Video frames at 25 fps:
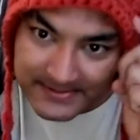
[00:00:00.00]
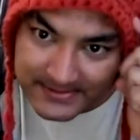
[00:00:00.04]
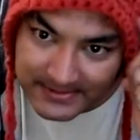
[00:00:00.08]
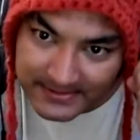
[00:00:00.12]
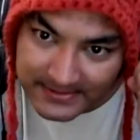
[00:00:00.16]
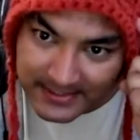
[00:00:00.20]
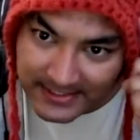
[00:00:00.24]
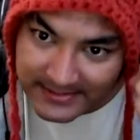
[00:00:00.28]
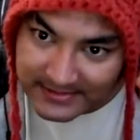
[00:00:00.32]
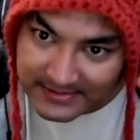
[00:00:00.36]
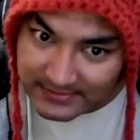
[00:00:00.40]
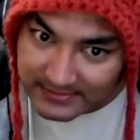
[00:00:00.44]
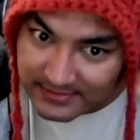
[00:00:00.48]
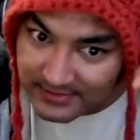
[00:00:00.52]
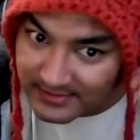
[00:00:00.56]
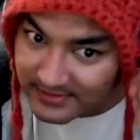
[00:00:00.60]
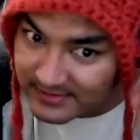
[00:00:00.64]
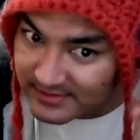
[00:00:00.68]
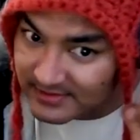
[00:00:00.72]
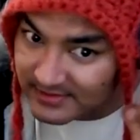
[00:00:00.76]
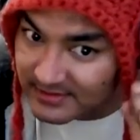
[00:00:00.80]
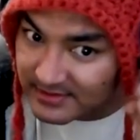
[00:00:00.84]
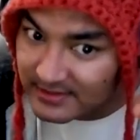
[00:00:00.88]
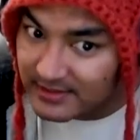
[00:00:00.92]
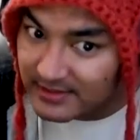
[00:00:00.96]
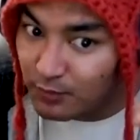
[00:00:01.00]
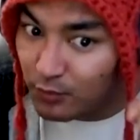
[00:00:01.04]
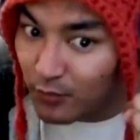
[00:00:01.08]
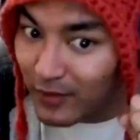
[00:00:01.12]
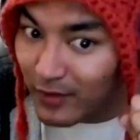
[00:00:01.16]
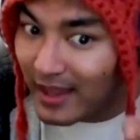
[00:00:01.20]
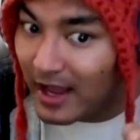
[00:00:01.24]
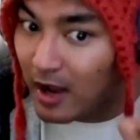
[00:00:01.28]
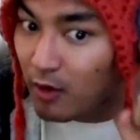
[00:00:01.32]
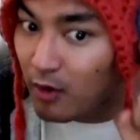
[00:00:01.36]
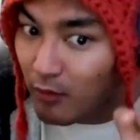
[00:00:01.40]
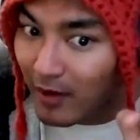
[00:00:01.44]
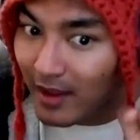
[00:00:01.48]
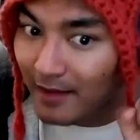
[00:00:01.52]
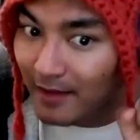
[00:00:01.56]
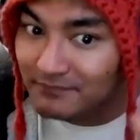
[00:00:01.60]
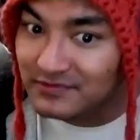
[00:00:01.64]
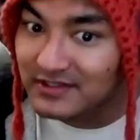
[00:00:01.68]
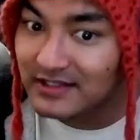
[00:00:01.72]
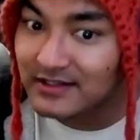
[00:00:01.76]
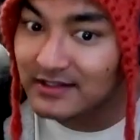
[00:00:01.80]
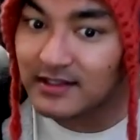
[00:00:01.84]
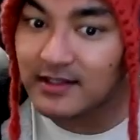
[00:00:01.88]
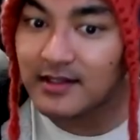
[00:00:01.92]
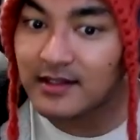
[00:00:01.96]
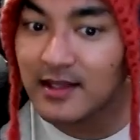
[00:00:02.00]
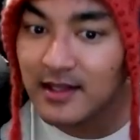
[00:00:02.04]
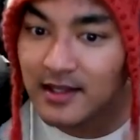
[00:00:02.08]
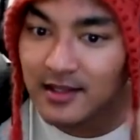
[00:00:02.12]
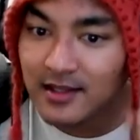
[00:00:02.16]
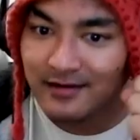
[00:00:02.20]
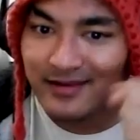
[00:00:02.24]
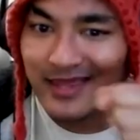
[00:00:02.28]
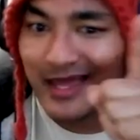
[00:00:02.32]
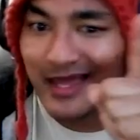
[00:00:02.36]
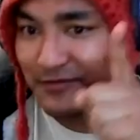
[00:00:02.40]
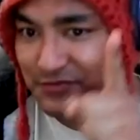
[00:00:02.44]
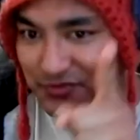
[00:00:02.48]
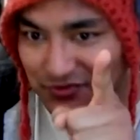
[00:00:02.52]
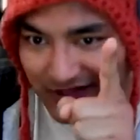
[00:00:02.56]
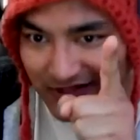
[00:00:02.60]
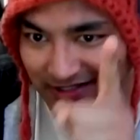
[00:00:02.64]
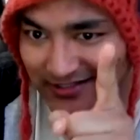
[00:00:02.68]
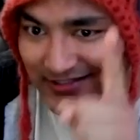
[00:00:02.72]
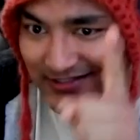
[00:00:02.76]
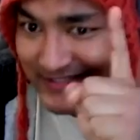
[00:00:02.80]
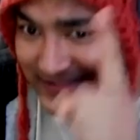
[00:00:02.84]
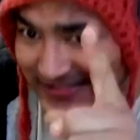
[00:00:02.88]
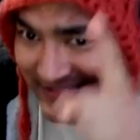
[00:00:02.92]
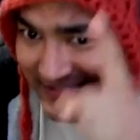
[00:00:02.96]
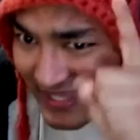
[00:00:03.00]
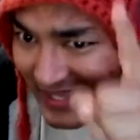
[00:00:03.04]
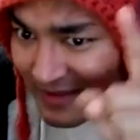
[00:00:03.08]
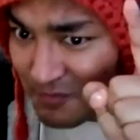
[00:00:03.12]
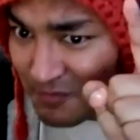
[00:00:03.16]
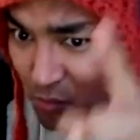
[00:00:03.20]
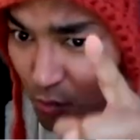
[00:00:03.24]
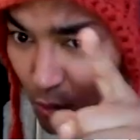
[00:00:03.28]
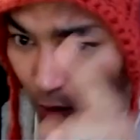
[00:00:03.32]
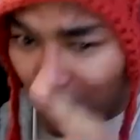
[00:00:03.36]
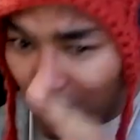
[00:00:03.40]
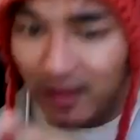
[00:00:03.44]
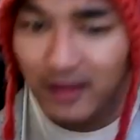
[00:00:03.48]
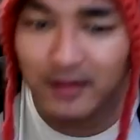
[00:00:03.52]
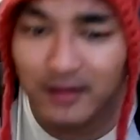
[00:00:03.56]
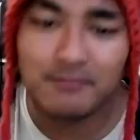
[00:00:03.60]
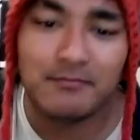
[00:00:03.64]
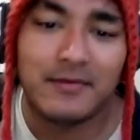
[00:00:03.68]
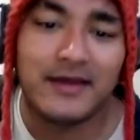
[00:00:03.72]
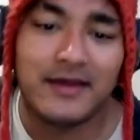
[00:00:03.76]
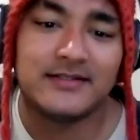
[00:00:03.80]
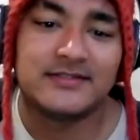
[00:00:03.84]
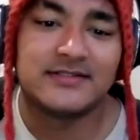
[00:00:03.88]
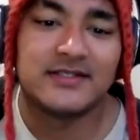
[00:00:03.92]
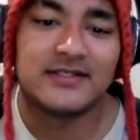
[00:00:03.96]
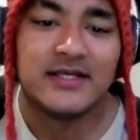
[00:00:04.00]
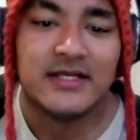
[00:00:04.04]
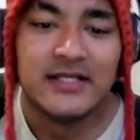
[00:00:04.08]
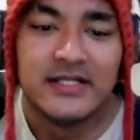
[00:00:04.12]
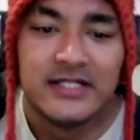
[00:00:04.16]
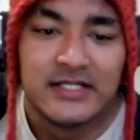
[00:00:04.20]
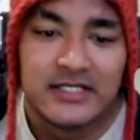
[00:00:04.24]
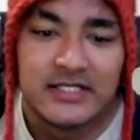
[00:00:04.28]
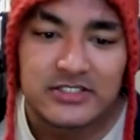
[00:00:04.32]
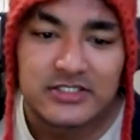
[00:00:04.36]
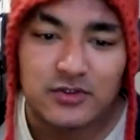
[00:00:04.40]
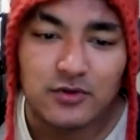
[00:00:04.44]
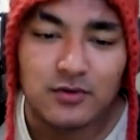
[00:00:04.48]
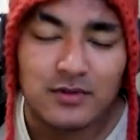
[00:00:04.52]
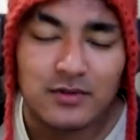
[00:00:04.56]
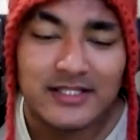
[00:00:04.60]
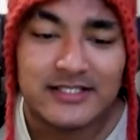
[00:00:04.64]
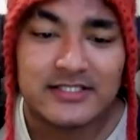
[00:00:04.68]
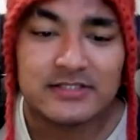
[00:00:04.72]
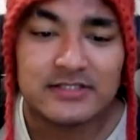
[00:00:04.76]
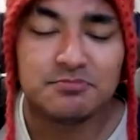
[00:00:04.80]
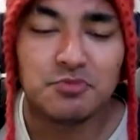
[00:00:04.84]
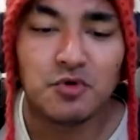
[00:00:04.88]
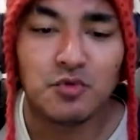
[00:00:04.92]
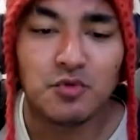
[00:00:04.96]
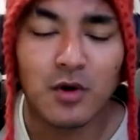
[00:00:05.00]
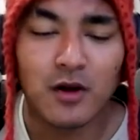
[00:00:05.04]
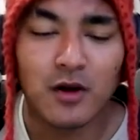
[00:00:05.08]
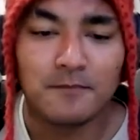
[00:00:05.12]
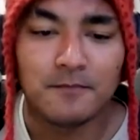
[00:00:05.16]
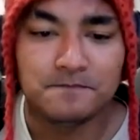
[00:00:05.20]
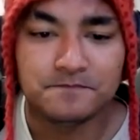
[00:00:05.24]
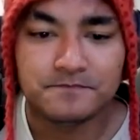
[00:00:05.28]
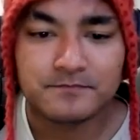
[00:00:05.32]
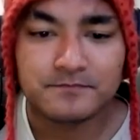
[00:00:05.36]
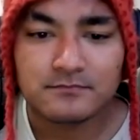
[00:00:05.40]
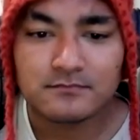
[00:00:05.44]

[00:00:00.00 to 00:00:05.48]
See that? See the way how I am thinking? You have to think the same way, mate. So let's move on.